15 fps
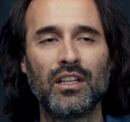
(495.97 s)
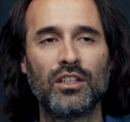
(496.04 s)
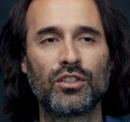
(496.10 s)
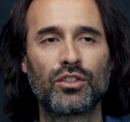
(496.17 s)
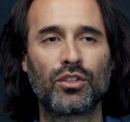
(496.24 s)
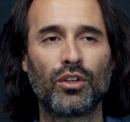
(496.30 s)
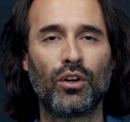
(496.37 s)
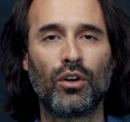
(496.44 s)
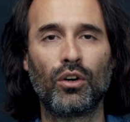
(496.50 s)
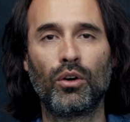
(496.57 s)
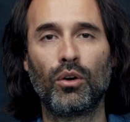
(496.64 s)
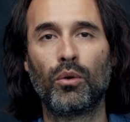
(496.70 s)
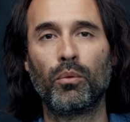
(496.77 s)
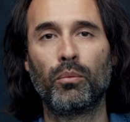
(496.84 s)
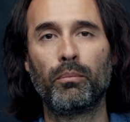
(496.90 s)

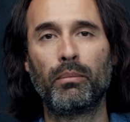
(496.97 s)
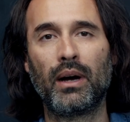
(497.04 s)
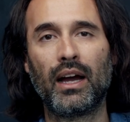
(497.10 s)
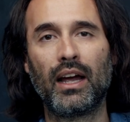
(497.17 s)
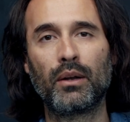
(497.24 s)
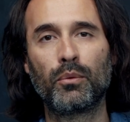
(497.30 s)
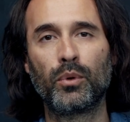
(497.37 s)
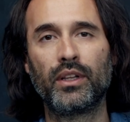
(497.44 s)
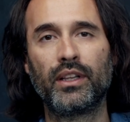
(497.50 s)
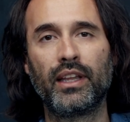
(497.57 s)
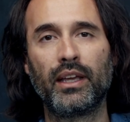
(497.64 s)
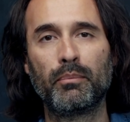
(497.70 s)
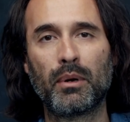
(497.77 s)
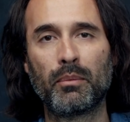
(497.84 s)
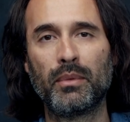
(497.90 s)
So, but with
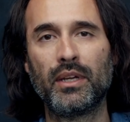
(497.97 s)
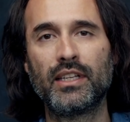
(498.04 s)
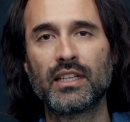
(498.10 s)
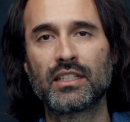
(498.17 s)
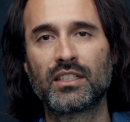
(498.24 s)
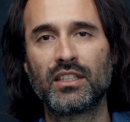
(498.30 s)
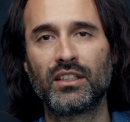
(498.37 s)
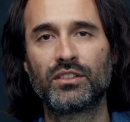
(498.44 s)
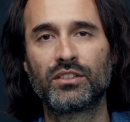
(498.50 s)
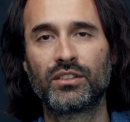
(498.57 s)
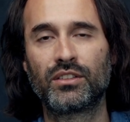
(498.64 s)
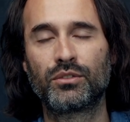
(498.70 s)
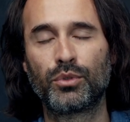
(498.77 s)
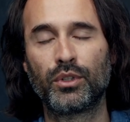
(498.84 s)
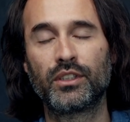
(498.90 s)
the Mamiya
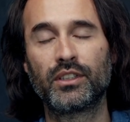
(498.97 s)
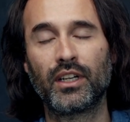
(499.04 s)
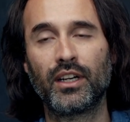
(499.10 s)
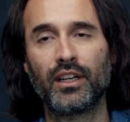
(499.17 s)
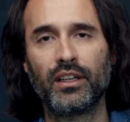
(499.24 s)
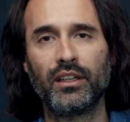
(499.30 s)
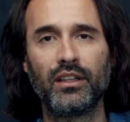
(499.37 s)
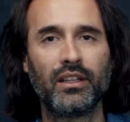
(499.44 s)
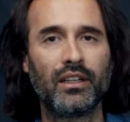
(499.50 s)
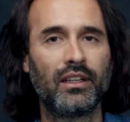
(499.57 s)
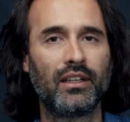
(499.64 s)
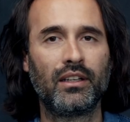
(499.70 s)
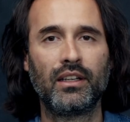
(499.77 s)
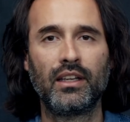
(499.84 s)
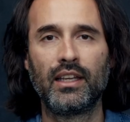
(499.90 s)

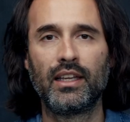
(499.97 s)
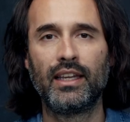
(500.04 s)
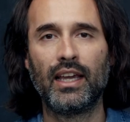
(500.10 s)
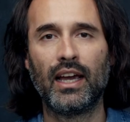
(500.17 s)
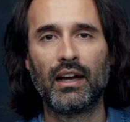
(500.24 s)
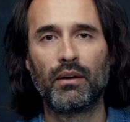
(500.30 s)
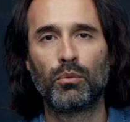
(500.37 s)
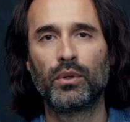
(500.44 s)
C330, yeah,